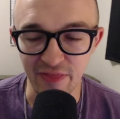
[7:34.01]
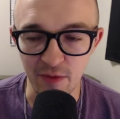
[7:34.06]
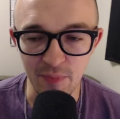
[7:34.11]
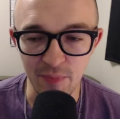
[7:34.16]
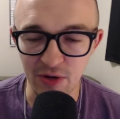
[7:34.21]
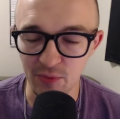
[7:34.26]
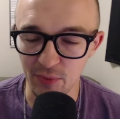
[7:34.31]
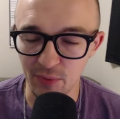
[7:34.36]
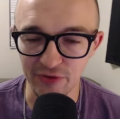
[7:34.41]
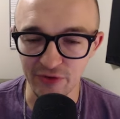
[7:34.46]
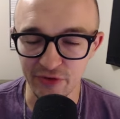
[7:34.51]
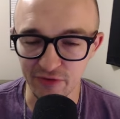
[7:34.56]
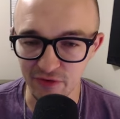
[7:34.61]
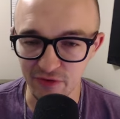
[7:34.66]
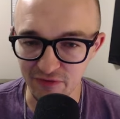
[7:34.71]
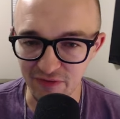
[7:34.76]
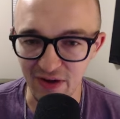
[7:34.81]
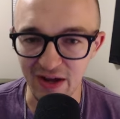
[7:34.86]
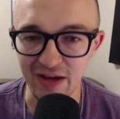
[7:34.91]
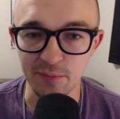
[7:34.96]
They've been
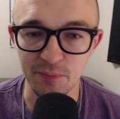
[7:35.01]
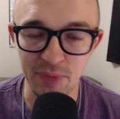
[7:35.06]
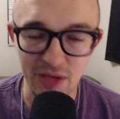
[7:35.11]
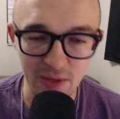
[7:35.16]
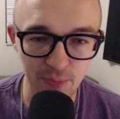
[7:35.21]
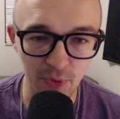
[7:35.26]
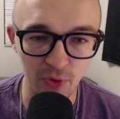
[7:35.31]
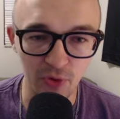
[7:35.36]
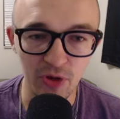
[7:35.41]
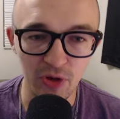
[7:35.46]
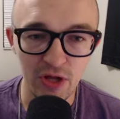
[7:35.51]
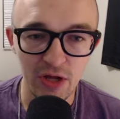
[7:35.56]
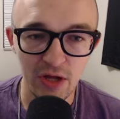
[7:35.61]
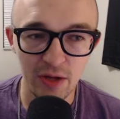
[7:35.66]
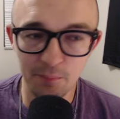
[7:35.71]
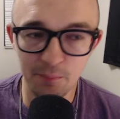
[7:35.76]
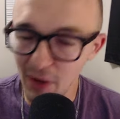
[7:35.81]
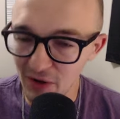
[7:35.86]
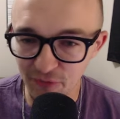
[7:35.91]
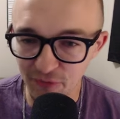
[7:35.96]
relatively fine. People,
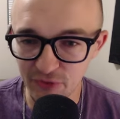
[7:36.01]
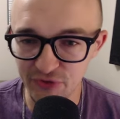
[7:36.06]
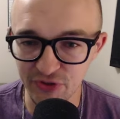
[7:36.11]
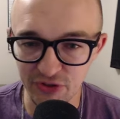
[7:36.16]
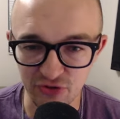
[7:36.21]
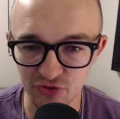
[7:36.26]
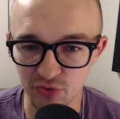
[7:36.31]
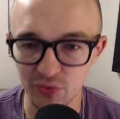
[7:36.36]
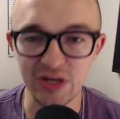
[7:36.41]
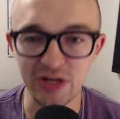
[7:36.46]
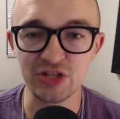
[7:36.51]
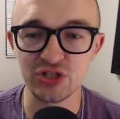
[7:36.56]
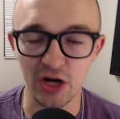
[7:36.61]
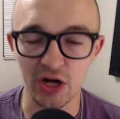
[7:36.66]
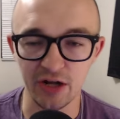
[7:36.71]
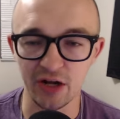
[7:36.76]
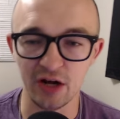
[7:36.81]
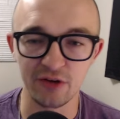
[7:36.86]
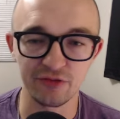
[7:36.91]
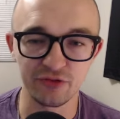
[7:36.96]
Buff 163
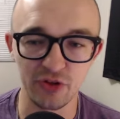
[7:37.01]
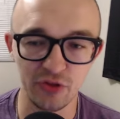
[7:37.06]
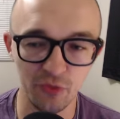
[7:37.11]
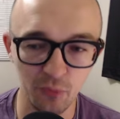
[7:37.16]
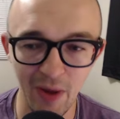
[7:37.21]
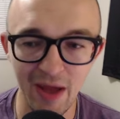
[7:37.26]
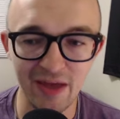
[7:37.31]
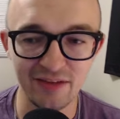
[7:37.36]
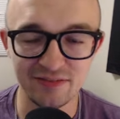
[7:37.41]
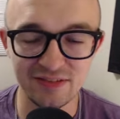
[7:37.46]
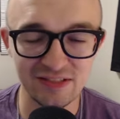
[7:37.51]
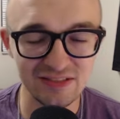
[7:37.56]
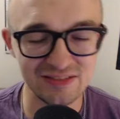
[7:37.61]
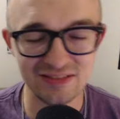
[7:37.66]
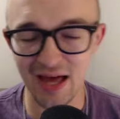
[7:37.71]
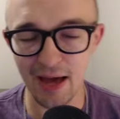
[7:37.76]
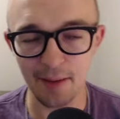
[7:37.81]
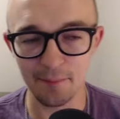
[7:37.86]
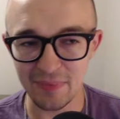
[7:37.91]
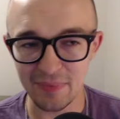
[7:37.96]
shutting off to the west does
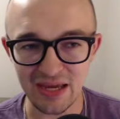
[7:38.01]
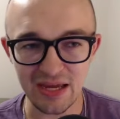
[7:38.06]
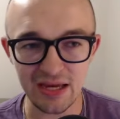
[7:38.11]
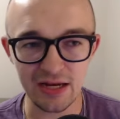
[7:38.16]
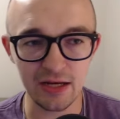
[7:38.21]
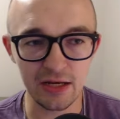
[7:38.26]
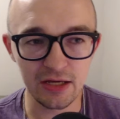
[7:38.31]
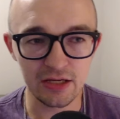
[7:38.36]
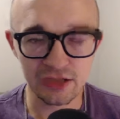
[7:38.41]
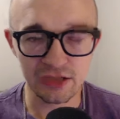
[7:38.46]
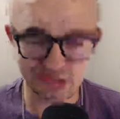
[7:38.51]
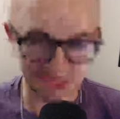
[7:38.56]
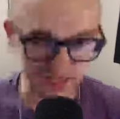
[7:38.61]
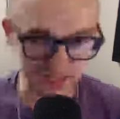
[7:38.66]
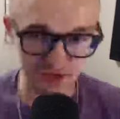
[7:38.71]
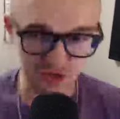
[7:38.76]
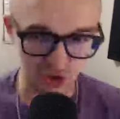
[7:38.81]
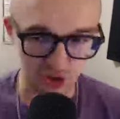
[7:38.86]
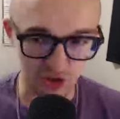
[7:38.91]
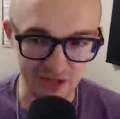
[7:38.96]
not mean
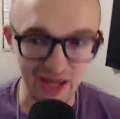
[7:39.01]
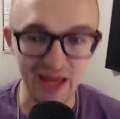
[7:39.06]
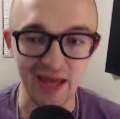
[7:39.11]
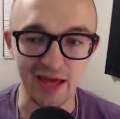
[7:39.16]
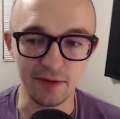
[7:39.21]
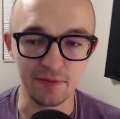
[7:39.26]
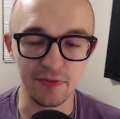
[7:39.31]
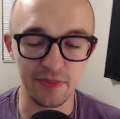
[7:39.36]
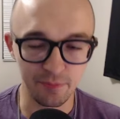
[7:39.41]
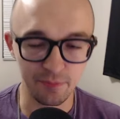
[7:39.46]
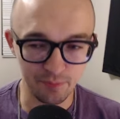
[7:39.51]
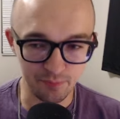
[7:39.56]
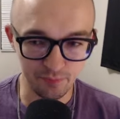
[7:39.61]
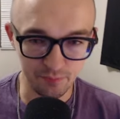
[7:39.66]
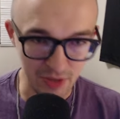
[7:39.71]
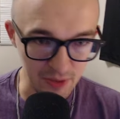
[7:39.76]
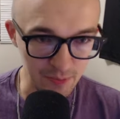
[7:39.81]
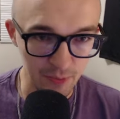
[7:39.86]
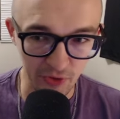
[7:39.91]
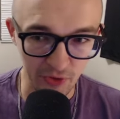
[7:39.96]
skins are dead
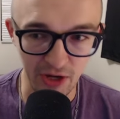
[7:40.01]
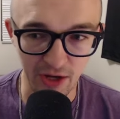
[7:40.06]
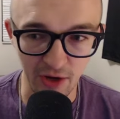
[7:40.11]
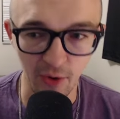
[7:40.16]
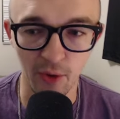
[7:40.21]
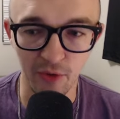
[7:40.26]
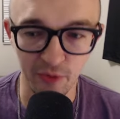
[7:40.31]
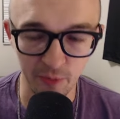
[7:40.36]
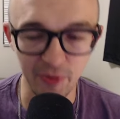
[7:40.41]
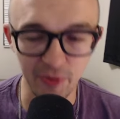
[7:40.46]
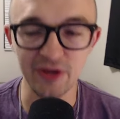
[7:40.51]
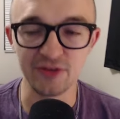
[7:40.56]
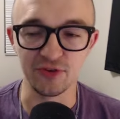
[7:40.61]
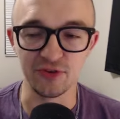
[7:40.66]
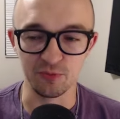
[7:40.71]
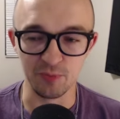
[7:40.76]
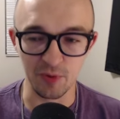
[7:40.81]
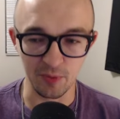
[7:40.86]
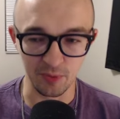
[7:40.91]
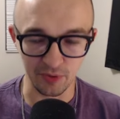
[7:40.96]
people can go other
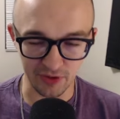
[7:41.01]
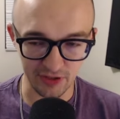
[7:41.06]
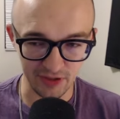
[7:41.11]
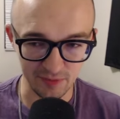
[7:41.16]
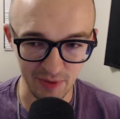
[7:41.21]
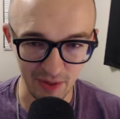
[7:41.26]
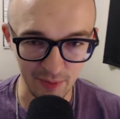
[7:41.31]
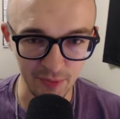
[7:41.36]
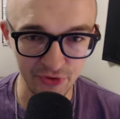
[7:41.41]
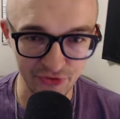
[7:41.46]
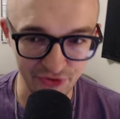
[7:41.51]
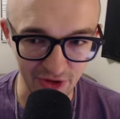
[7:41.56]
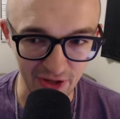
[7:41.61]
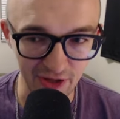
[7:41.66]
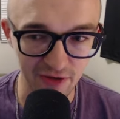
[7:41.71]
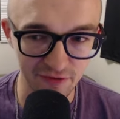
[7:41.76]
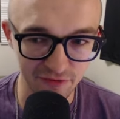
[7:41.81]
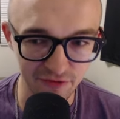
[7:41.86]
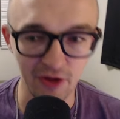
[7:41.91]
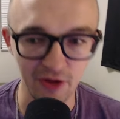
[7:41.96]
places. People are going to be able to sell
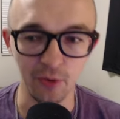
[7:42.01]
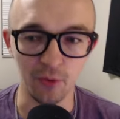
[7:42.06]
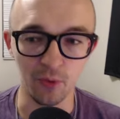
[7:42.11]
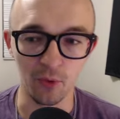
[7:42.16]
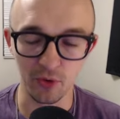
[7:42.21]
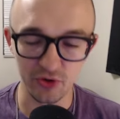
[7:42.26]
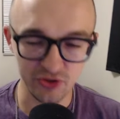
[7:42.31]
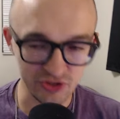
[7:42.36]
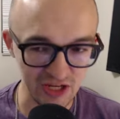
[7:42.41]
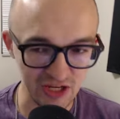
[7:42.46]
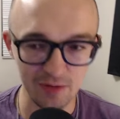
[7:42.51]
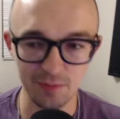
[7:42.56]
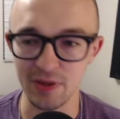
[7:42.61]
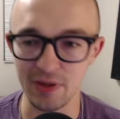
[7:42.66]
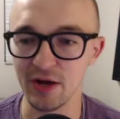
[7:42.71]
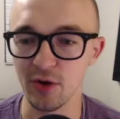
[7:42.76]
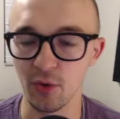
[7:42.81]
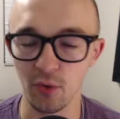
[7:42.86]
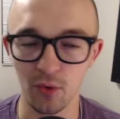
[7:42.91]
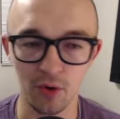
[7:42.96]
on Float or
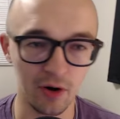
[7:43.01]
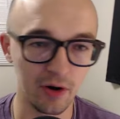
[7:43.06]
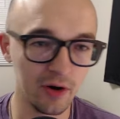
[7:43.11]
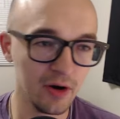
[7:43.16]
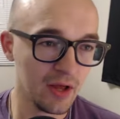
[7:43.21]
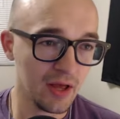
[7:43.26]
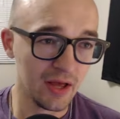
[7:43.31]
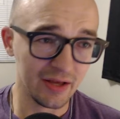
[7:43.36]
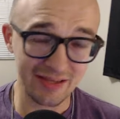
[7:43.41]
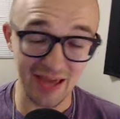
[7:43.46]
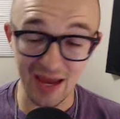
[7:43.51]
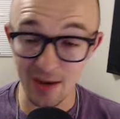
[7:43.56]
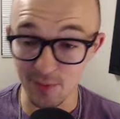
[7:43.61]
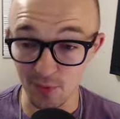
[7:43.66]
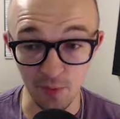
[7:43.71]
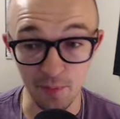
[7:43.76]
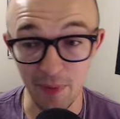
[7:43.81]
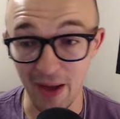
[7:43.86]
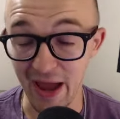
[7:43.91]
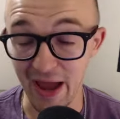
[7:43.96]
Skinbid or
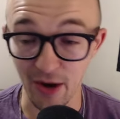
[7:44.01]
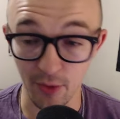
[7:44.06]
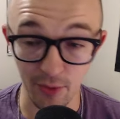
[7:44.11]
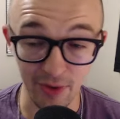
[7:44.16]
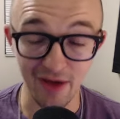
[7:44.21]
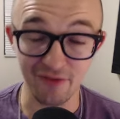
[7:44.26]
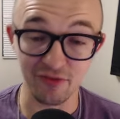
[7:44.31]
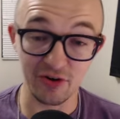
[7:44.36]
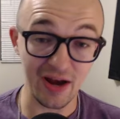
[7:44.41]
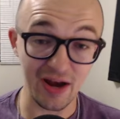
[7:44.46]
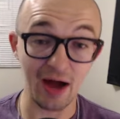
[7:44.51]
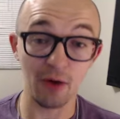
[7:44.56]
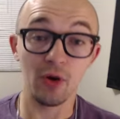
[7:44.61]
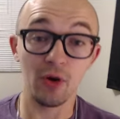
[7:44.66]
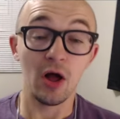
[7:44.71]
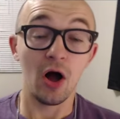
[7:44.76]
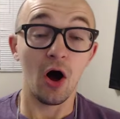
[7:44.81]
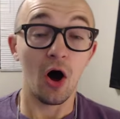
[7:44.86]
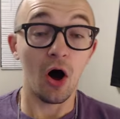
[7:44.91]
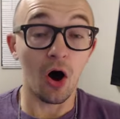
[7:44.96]
GamerPay or whatever. Now,
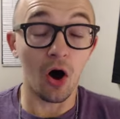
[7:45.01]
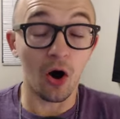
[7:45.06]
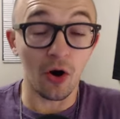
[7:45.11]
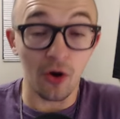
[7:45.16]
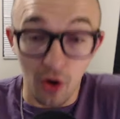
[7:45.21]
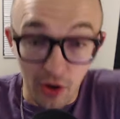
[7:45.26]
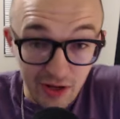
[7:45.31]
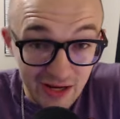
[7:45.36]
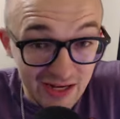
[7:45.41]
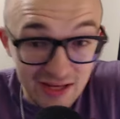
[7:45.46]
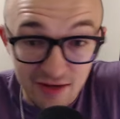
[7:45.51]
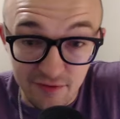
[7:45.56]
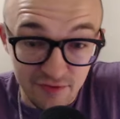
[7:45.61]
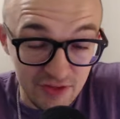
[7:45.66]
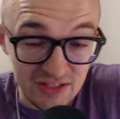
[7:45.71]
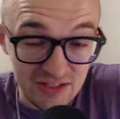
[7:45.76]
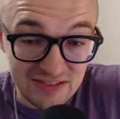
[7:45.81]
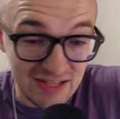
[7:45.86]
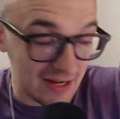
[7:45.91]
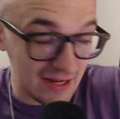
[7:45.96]
are any of
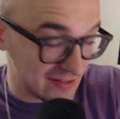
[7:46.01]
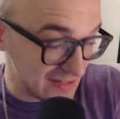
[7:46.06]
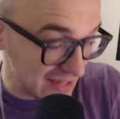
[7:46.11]
these sites